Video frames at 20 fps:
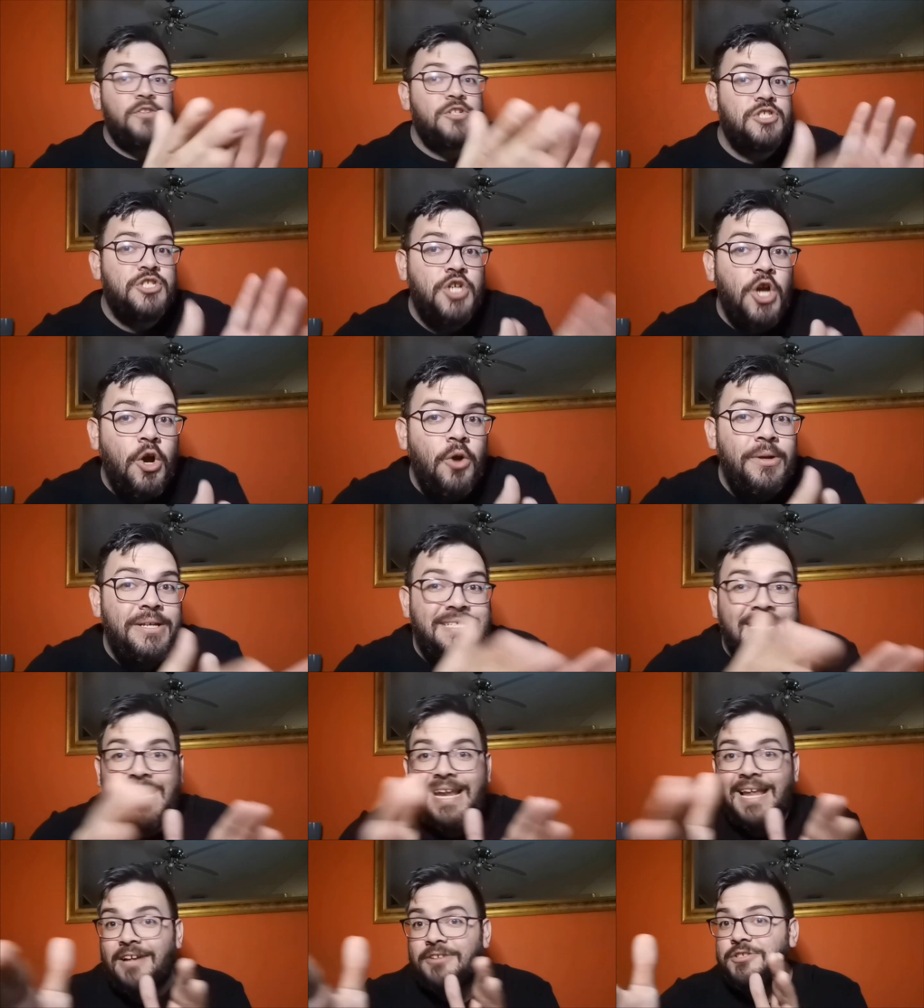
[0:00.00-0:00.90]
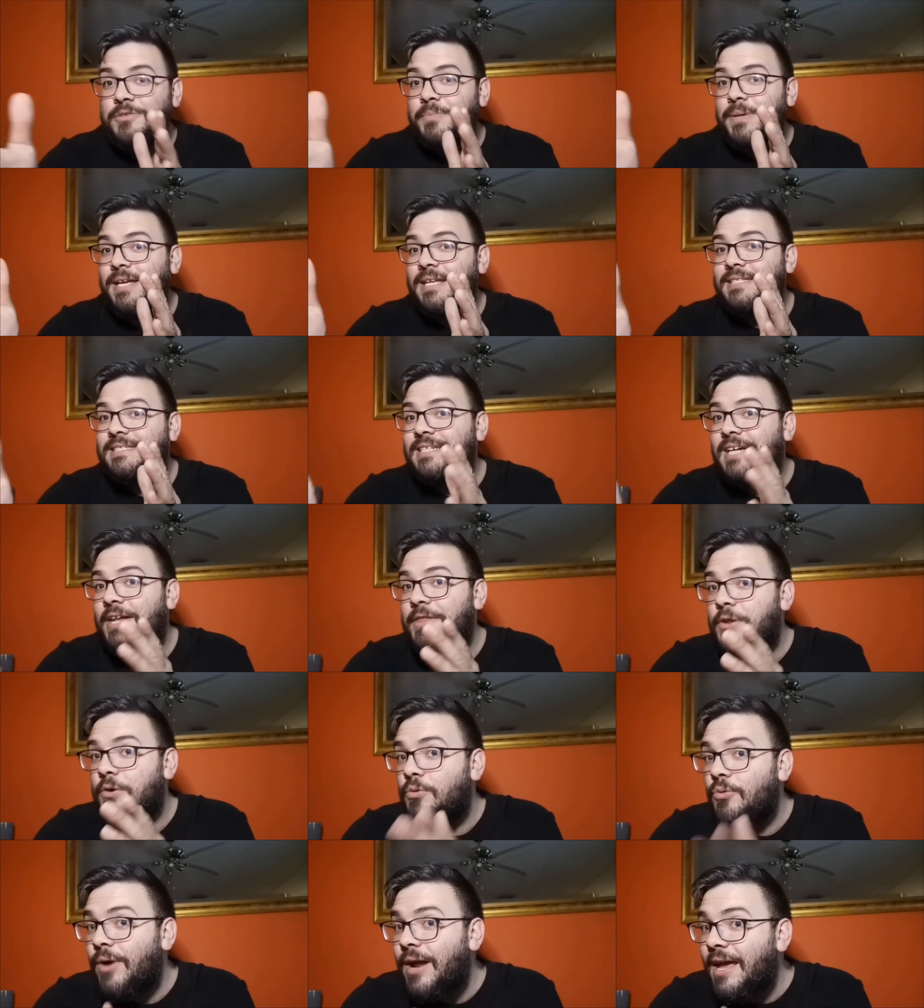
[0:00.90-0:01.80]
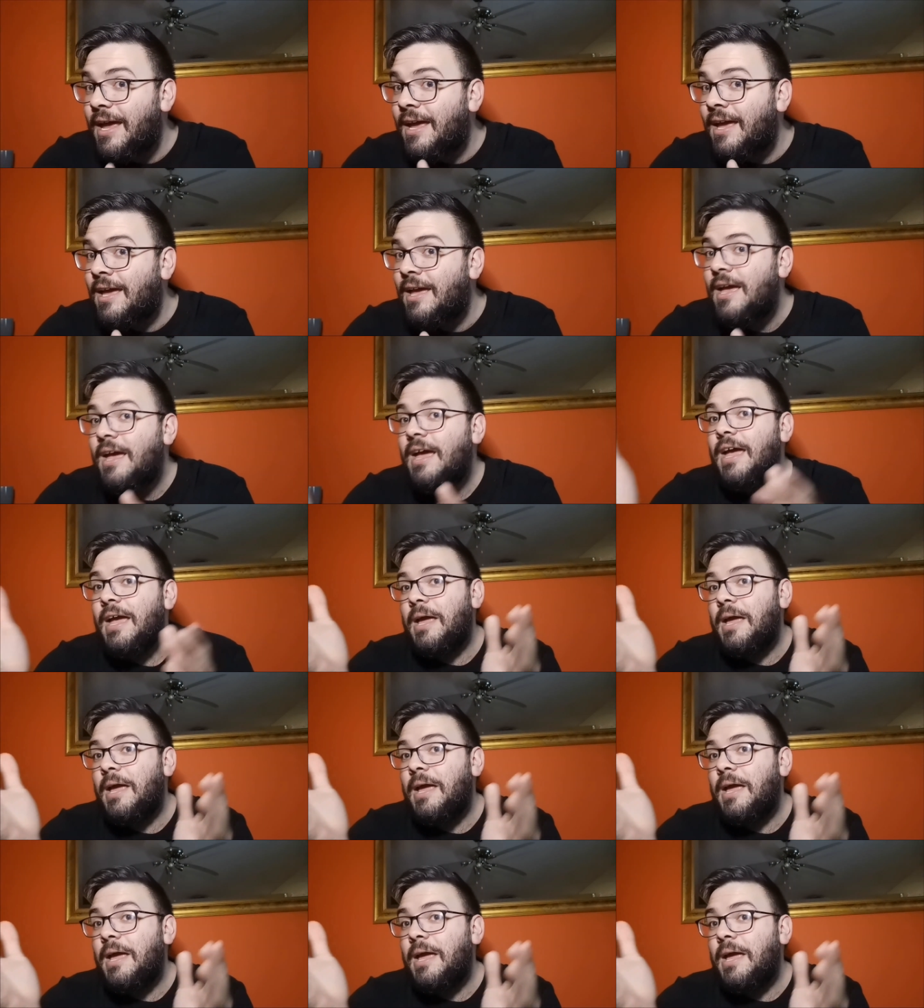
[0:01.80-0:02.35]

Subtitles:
Joe is allowed to be inside the ring,